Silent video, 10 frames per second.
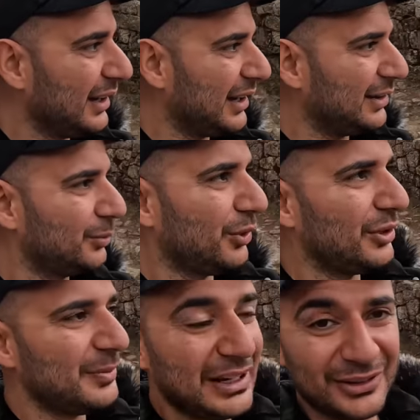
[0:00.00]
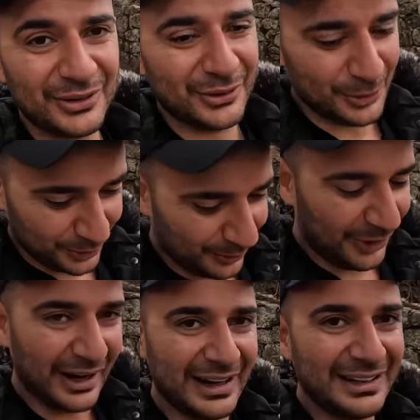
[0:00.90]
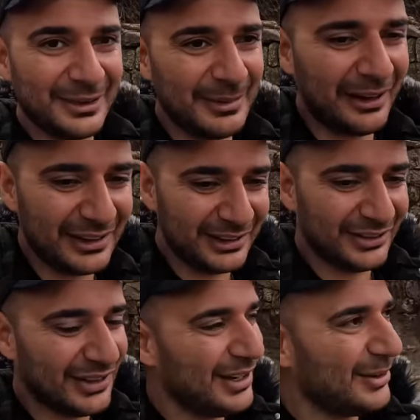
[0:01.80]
And what an amazing school, right in the mountains.